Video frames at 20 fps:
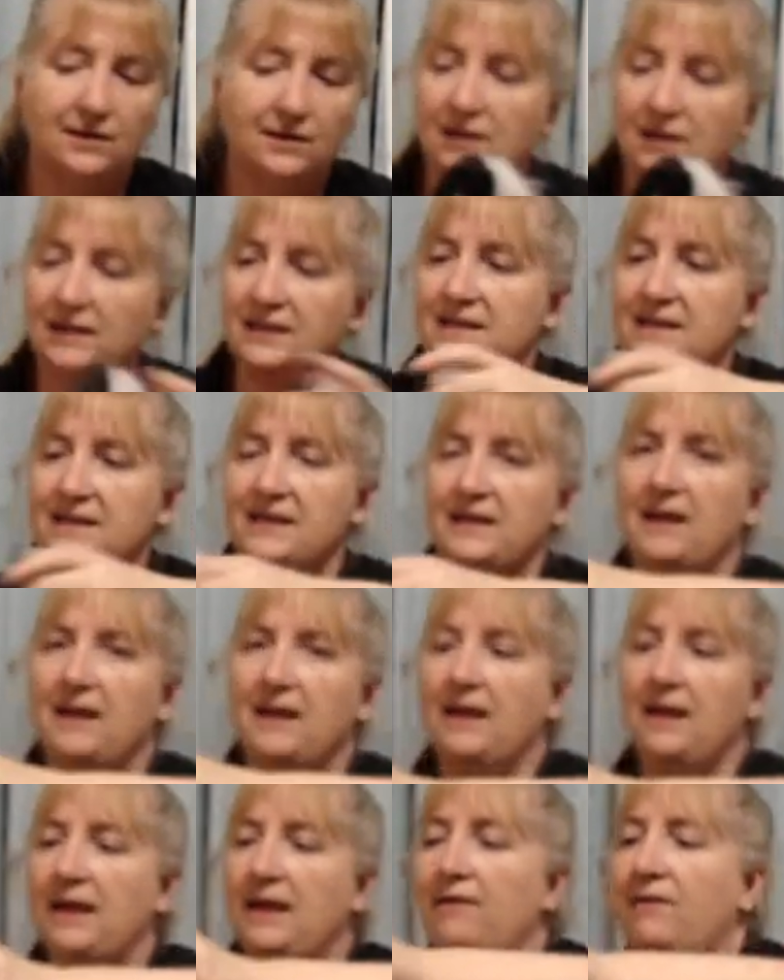you can see
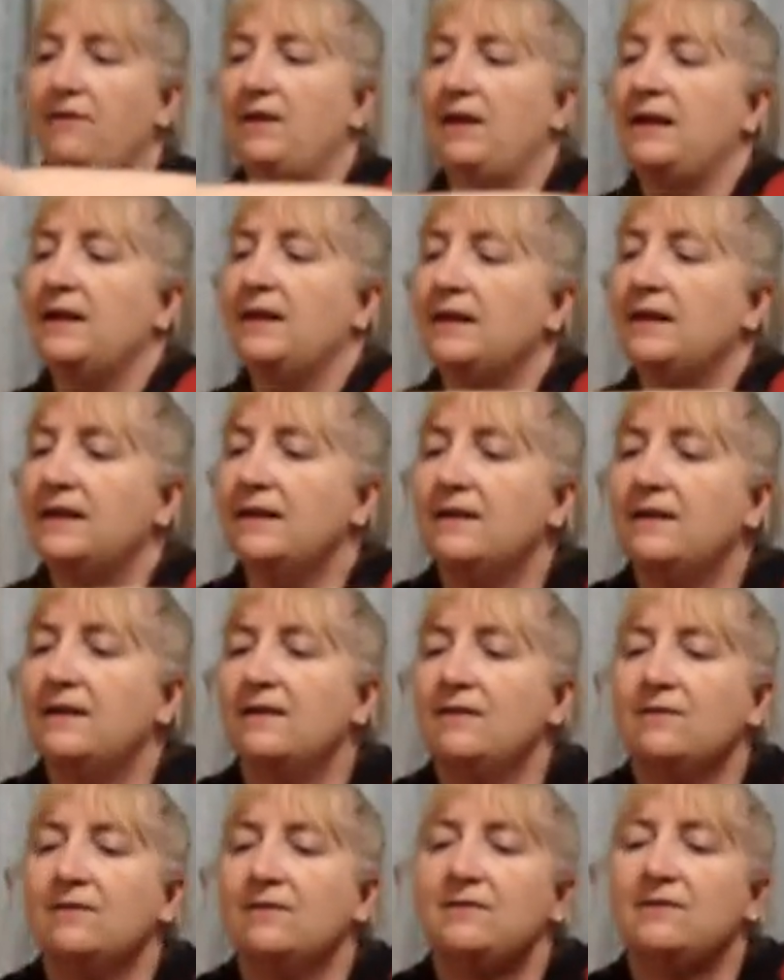I have a
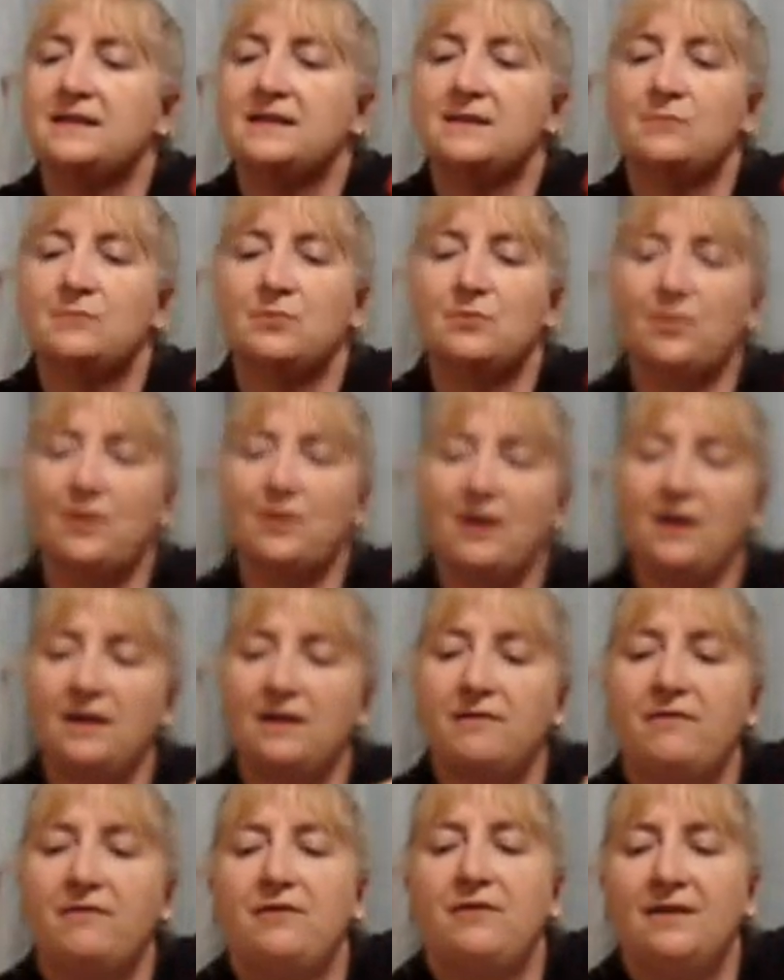reasonable pile
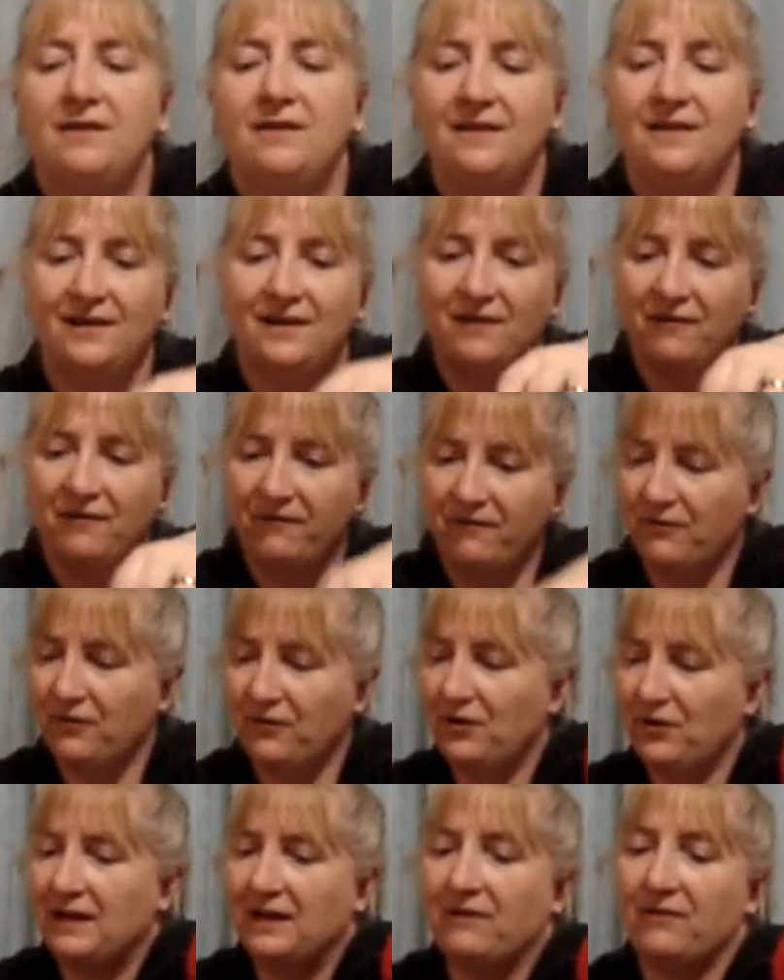of fur
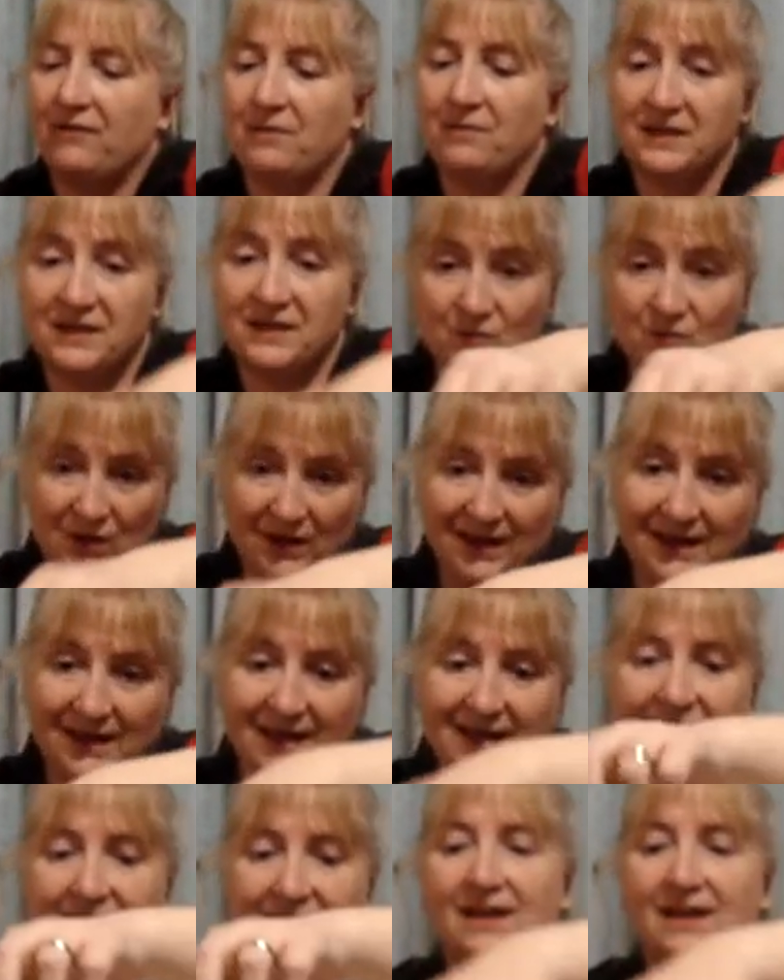here from this one
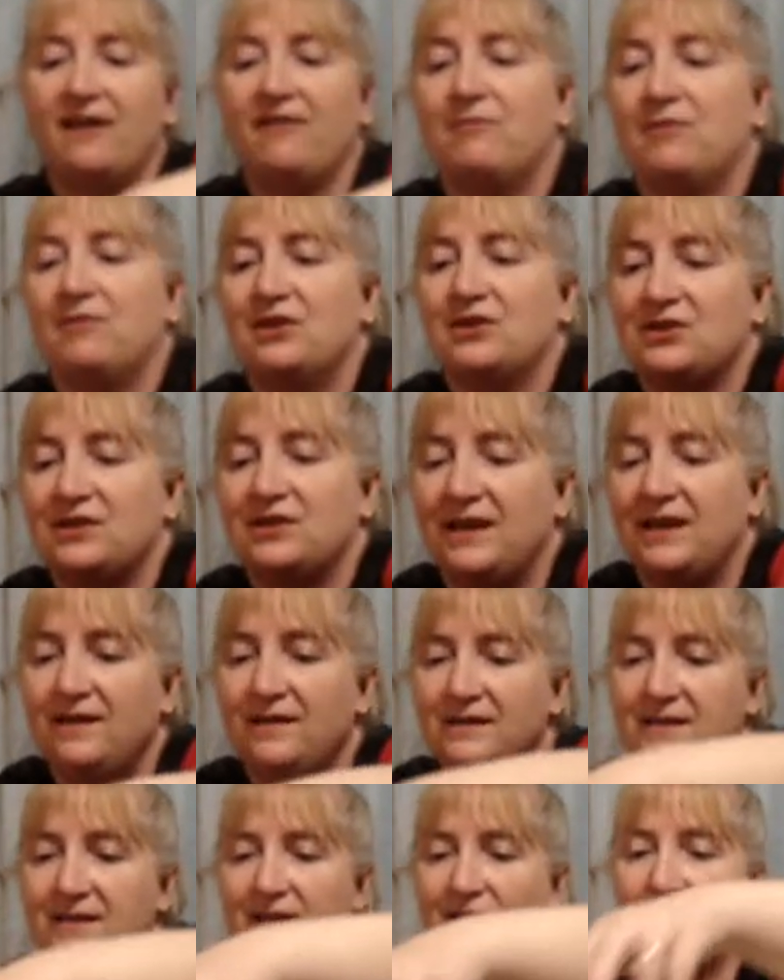leg that I've brushed
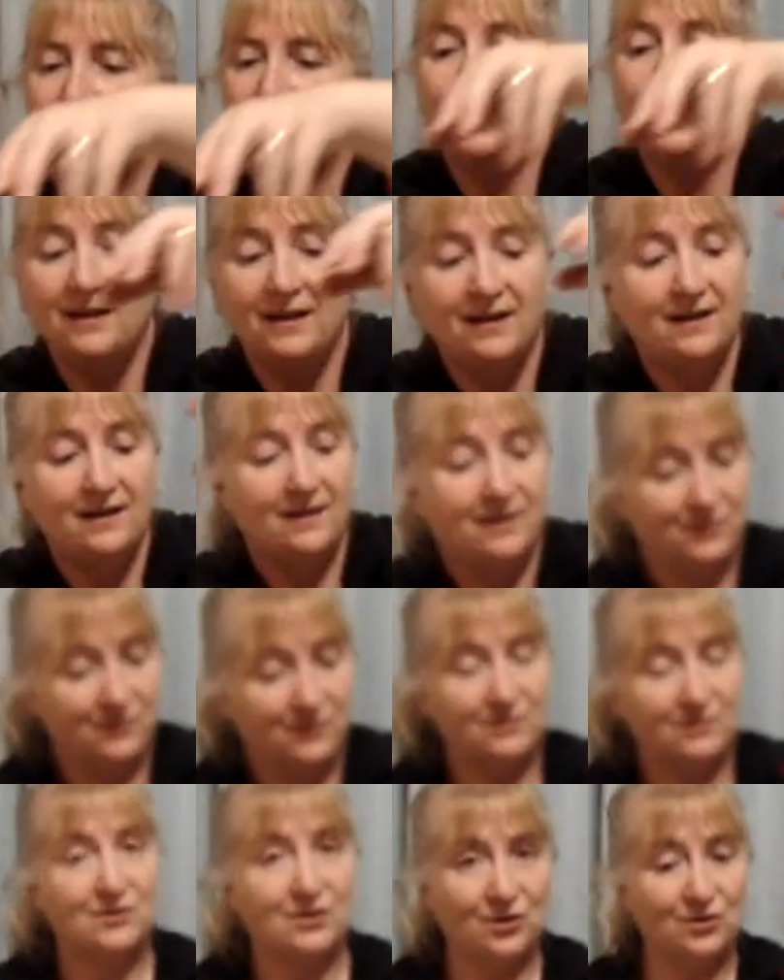out so
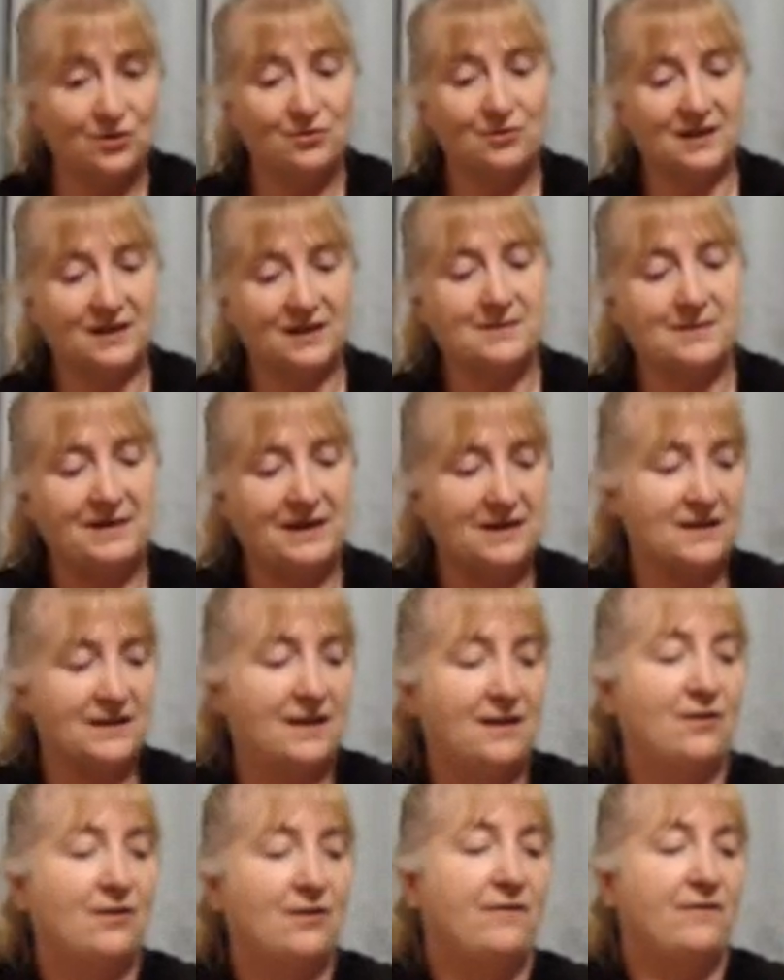do expect
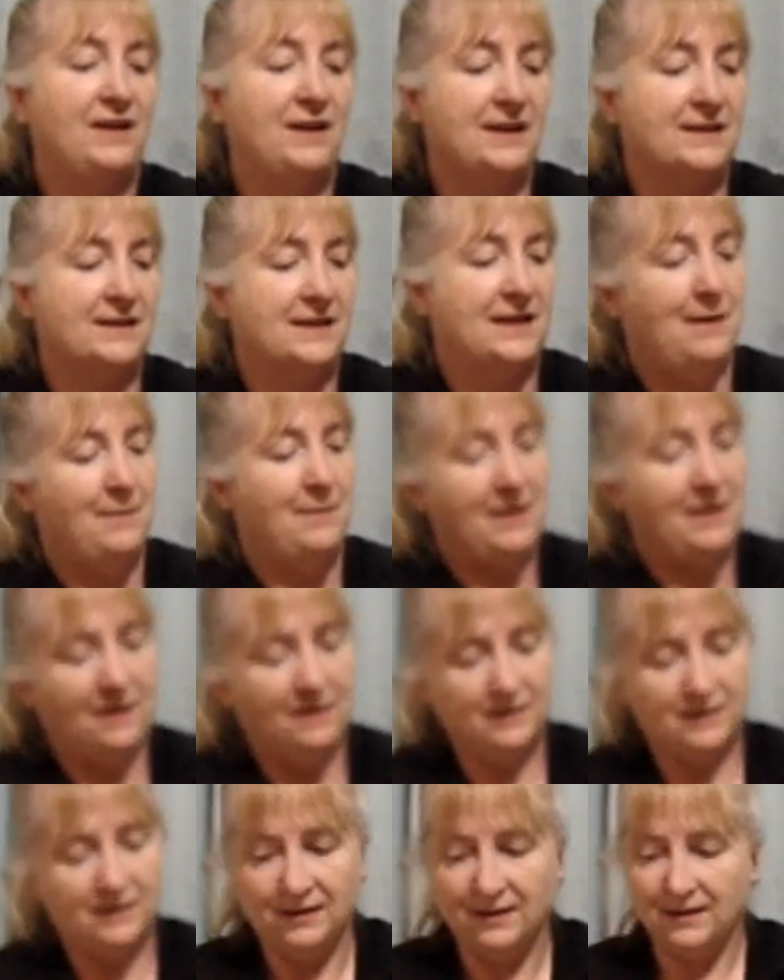a lot of hair to come
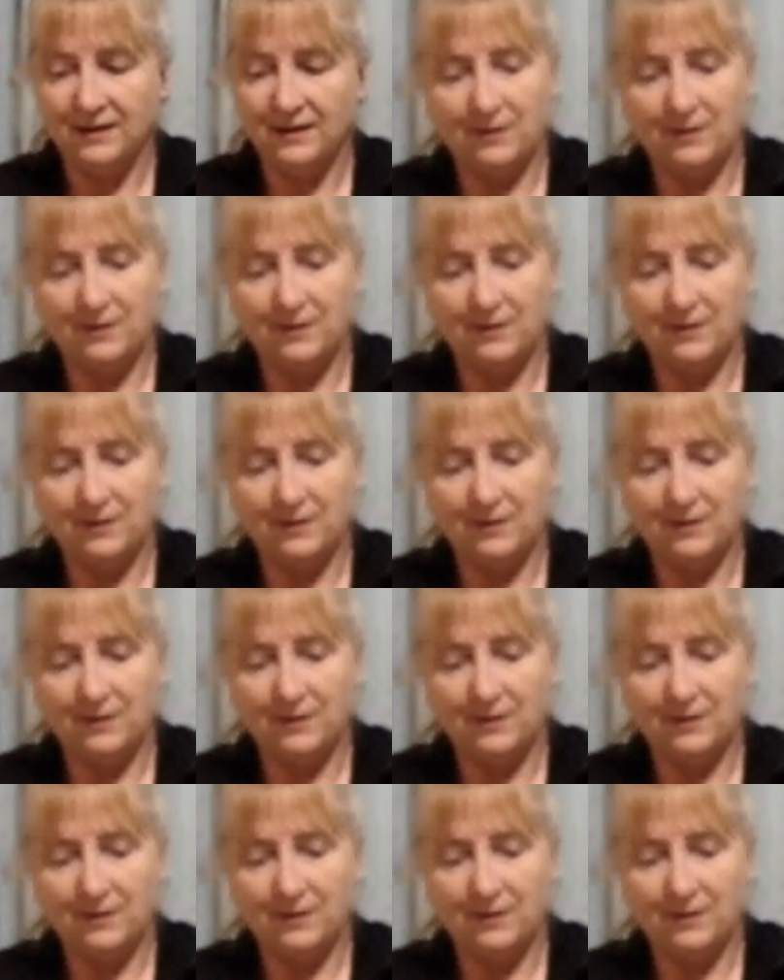out